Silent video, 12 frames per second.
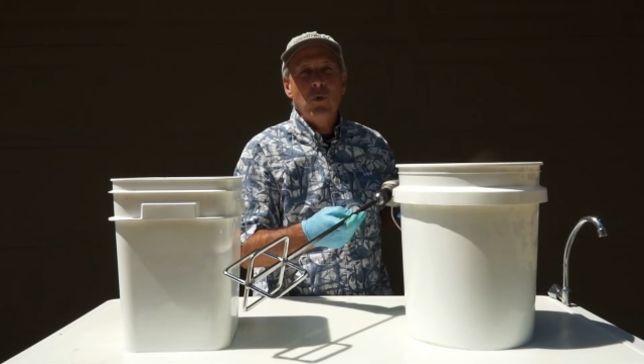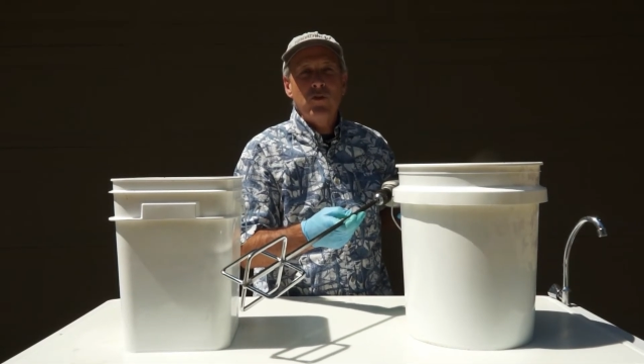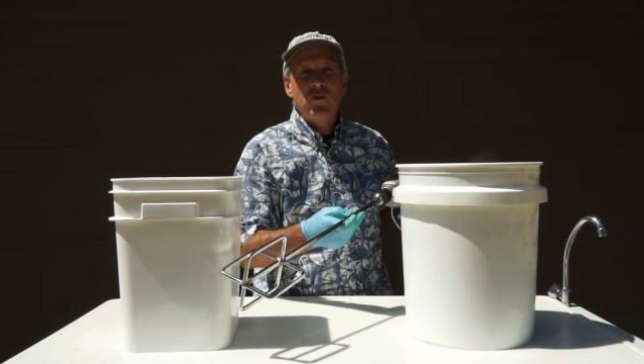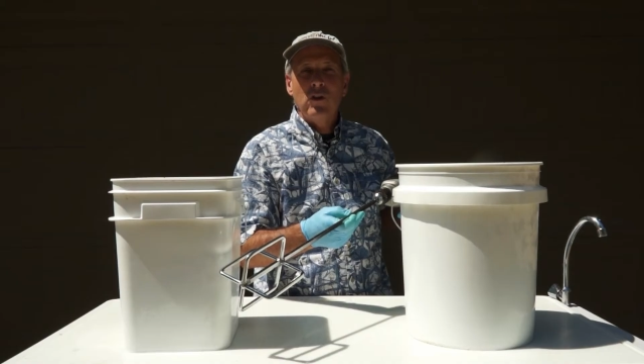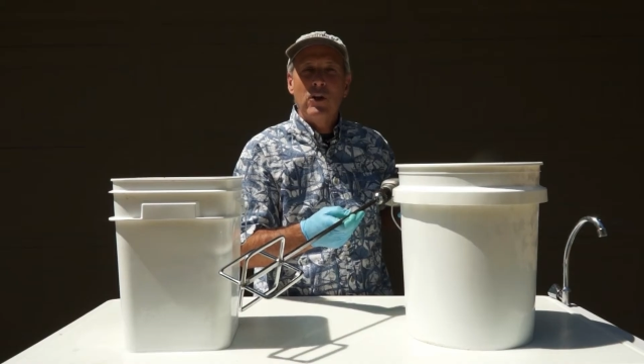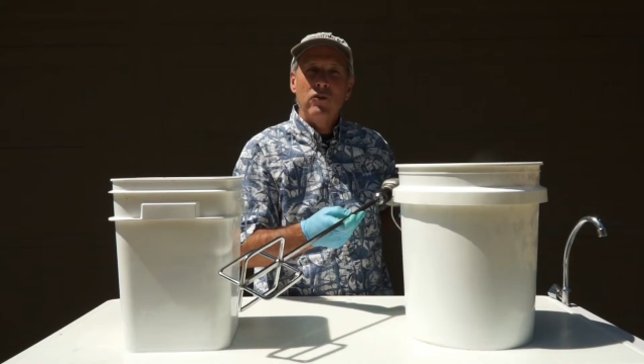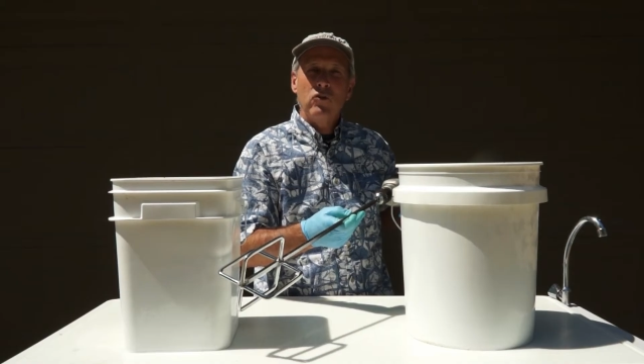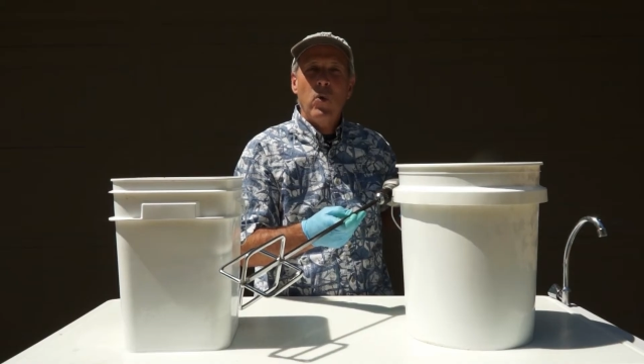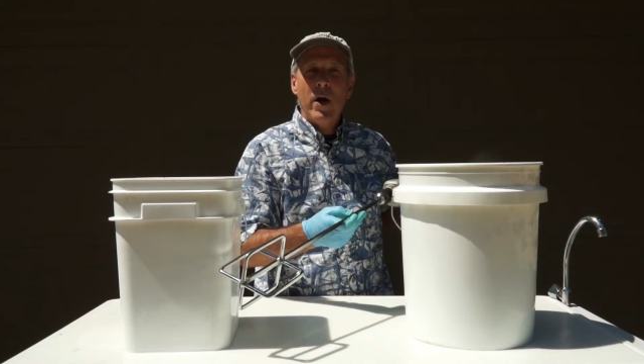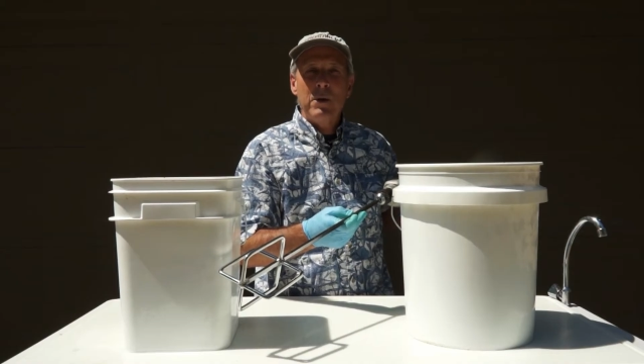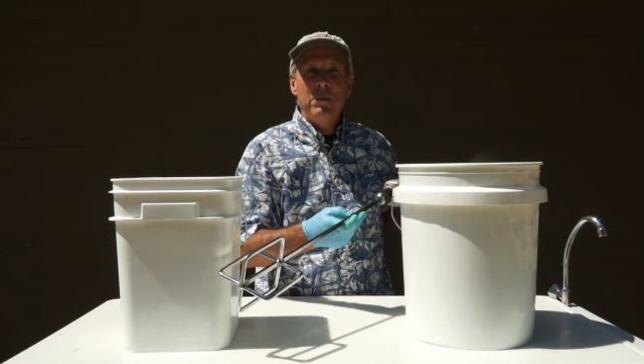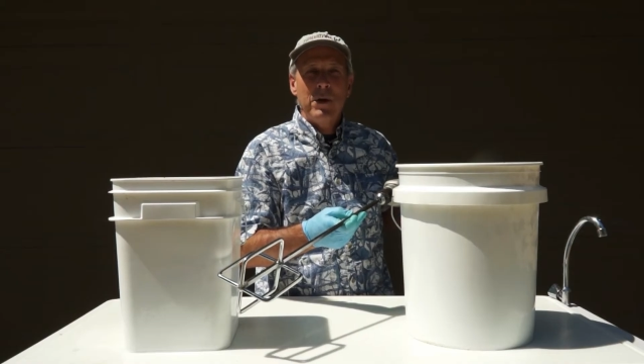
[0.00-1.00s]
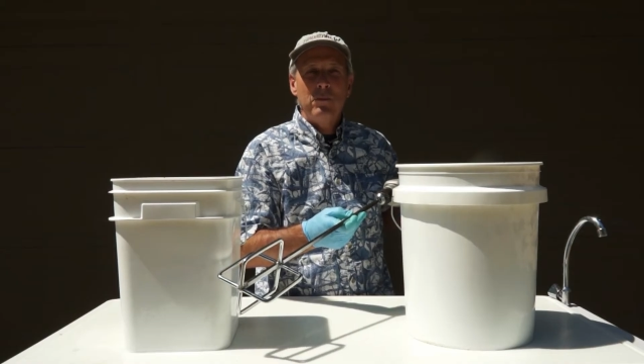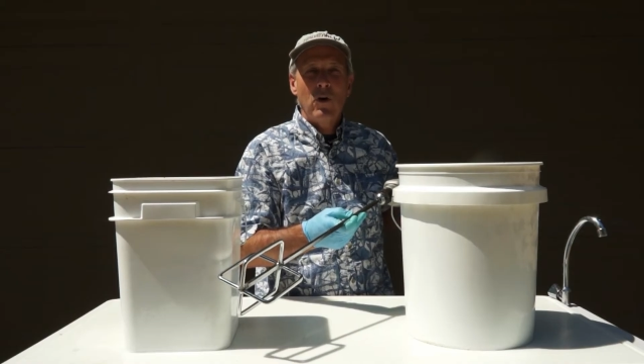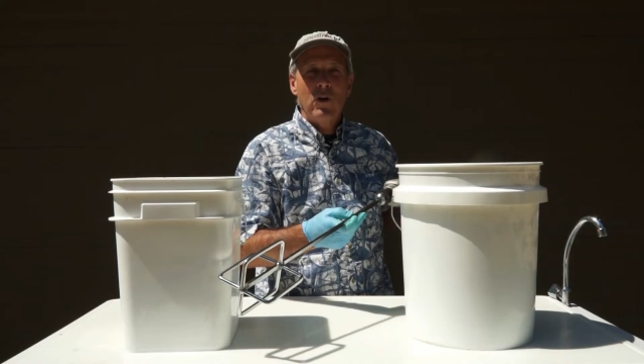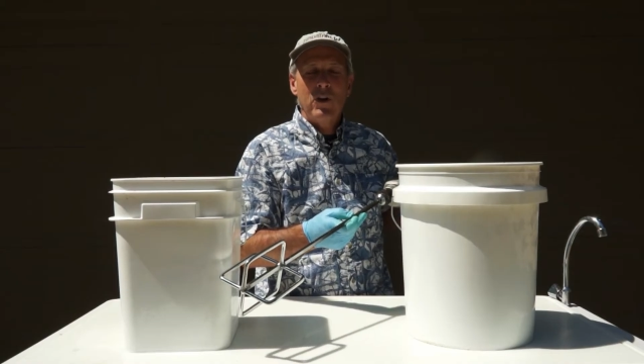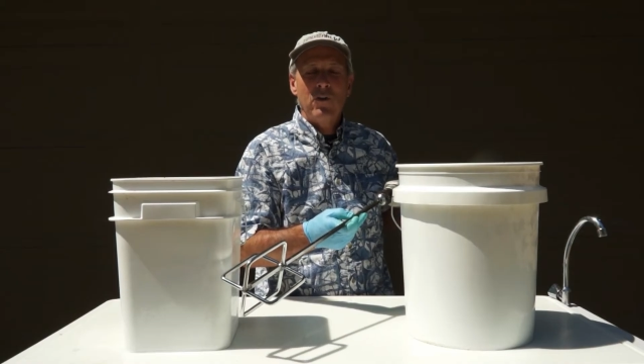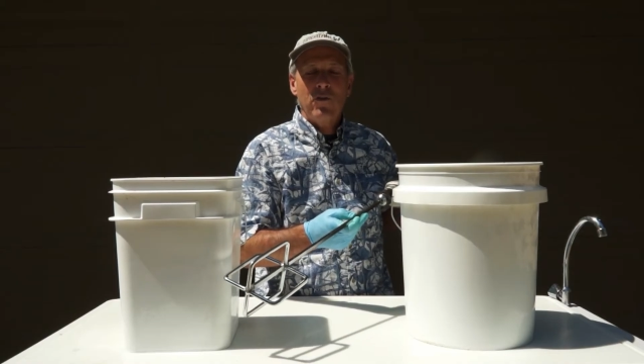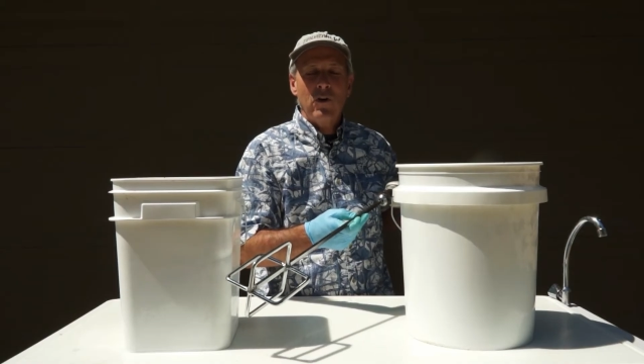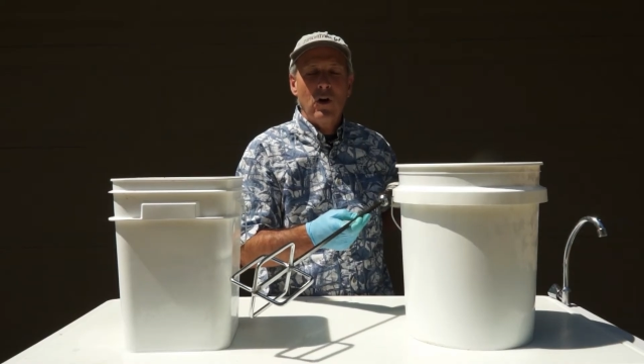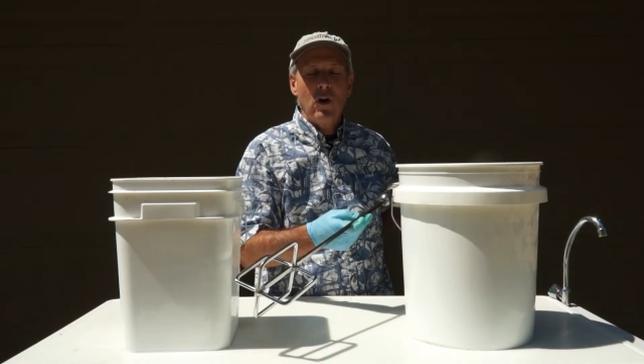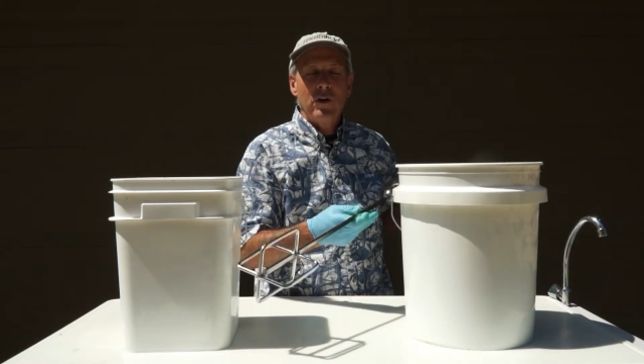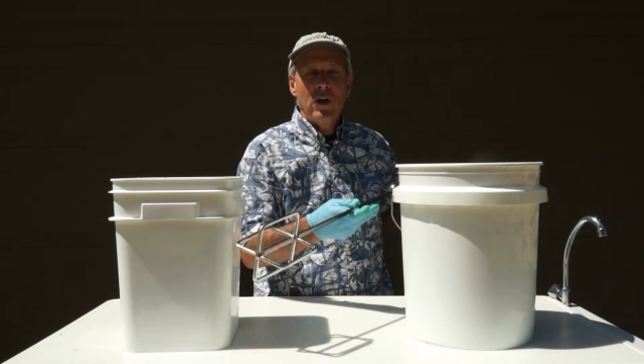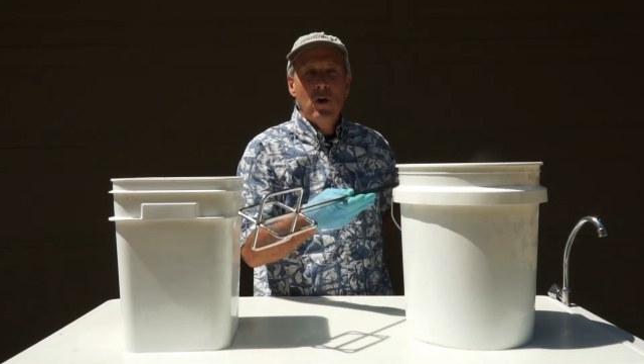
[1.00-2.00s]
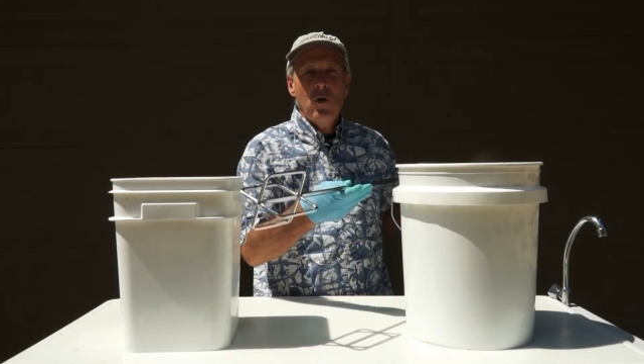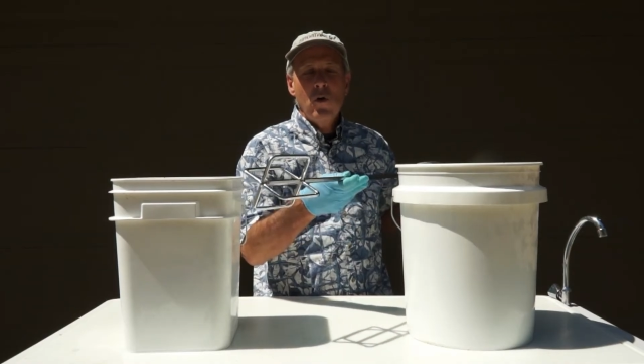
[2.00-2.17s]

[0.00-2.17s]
which is quite a bit more difficult,